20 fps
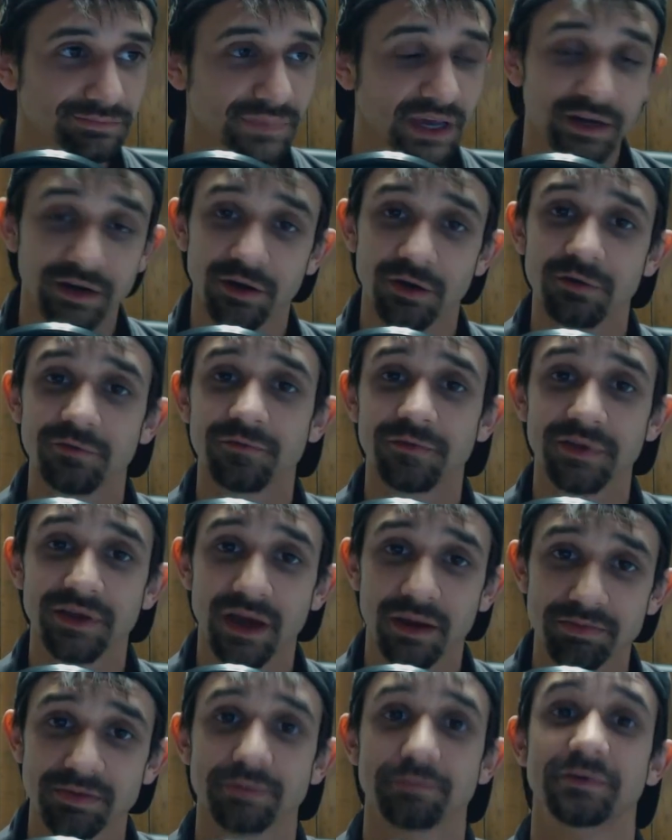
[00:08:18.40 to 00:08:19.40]
and hopefully
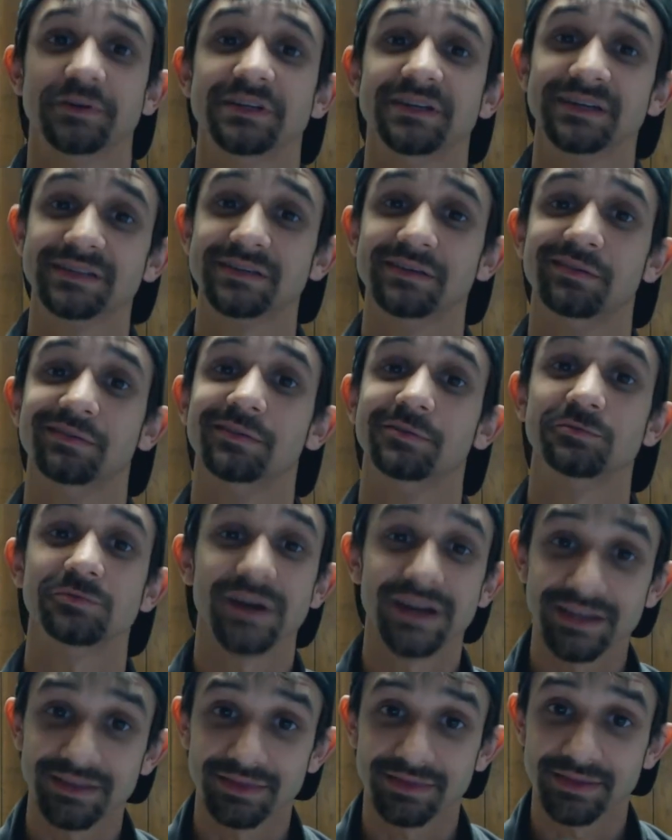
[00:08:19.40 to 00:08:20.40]
I'll be predicting the
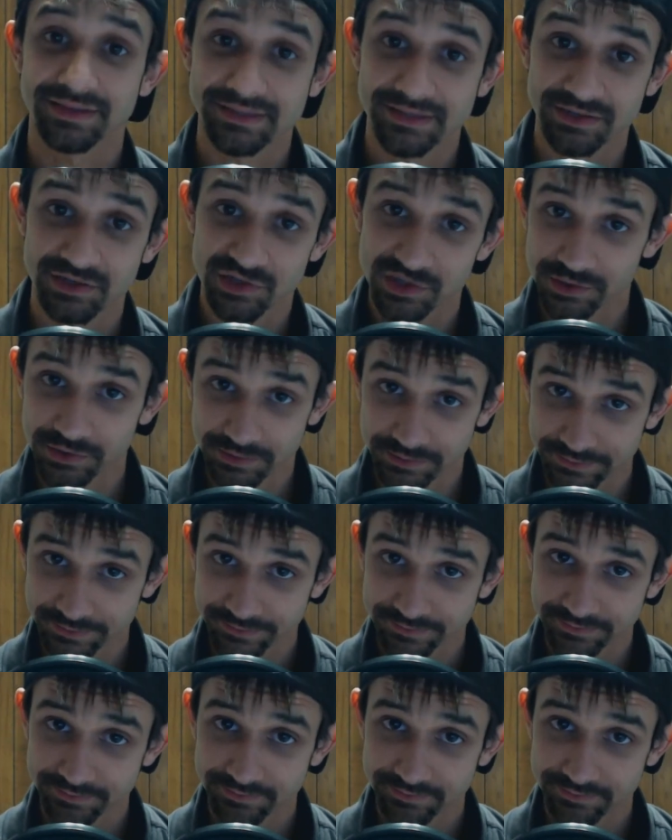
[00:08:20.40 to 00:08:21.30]
right things soon,